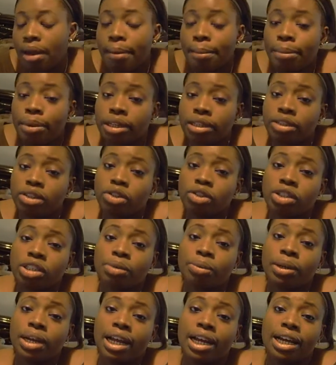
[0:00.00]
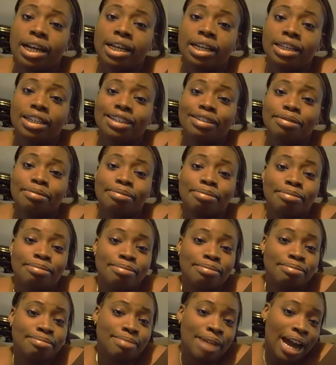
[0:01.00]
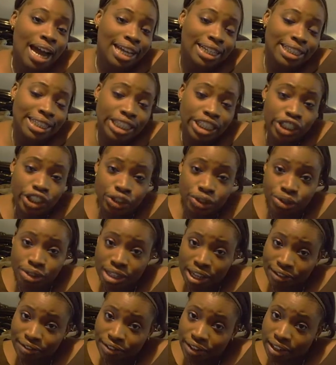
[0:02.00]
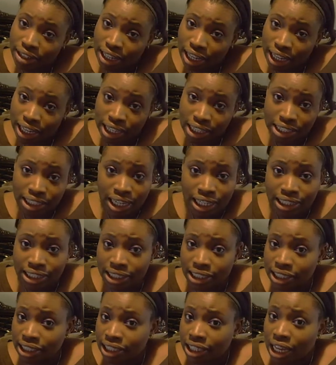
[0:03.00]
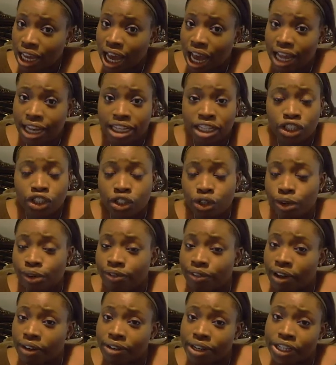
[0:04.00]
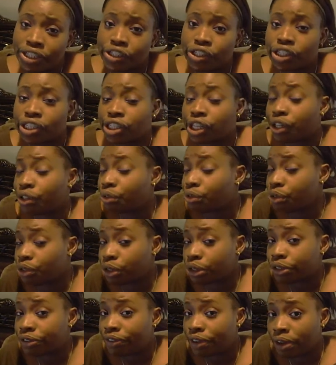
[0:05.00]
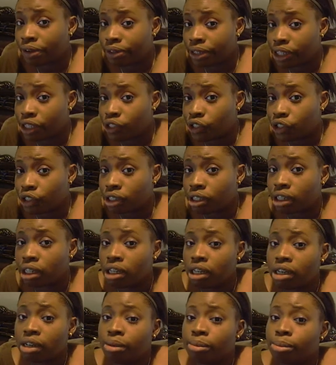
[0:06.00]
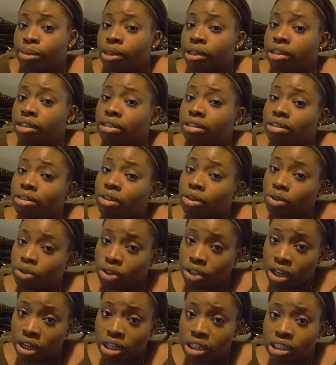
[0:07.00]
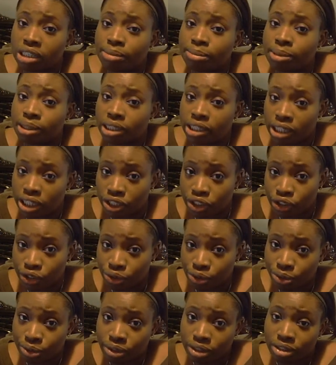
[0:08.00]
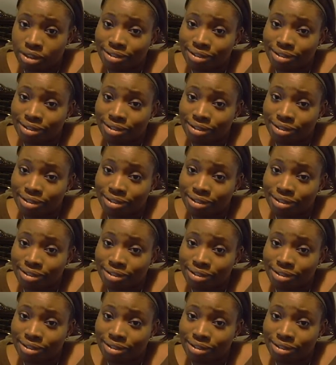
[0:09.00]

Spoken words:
But those are my essentials. I feel like not. I didn't show a foundation because I don't use foundation, but those are some essentials.